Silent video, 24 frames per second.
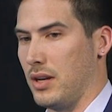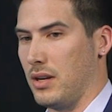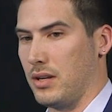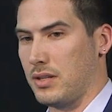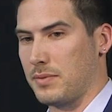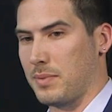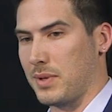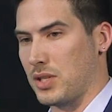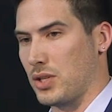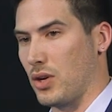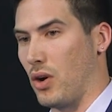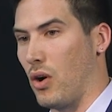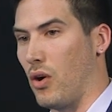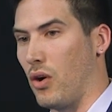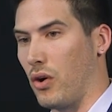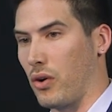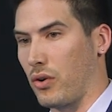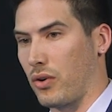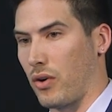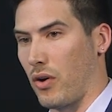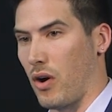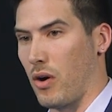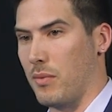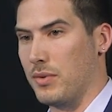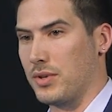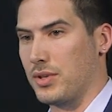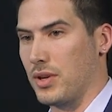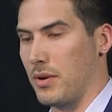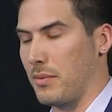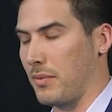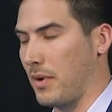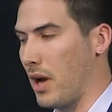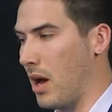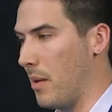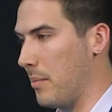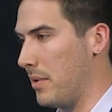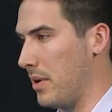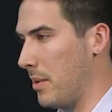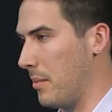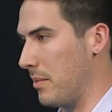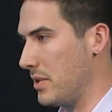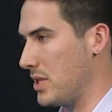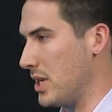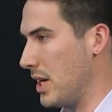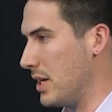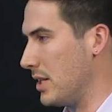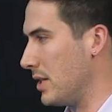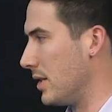especially whole chromosome copy number
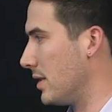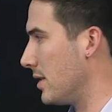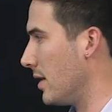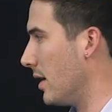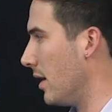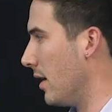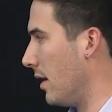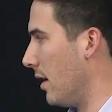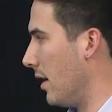changes,